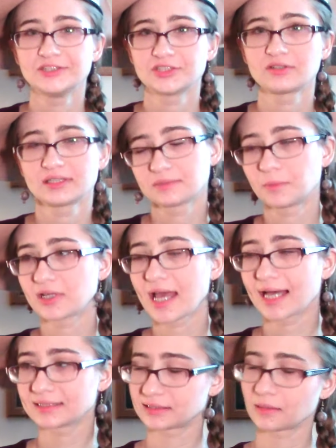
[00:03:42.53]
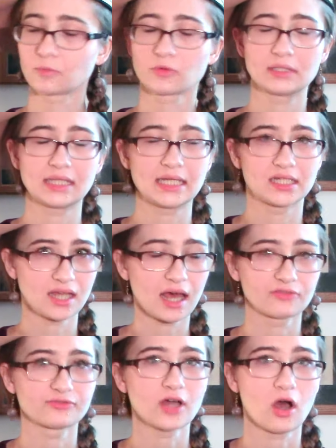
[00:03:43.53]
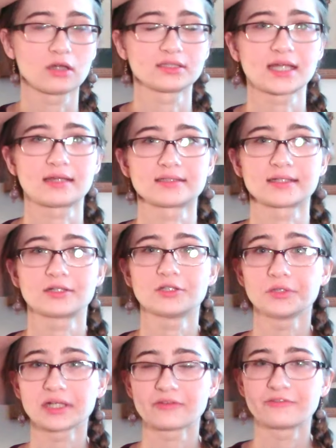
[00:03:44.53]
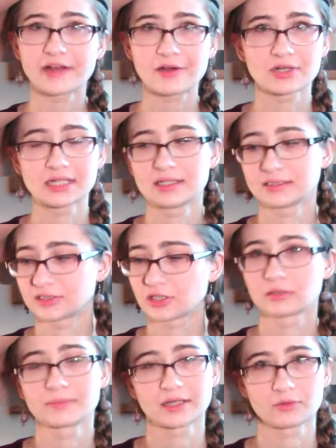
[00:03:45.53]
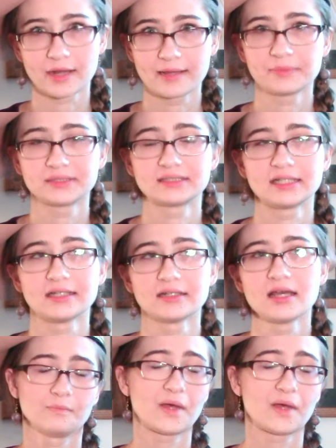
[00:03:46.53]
So this book has some really tough content, including a very disturbing rape scene.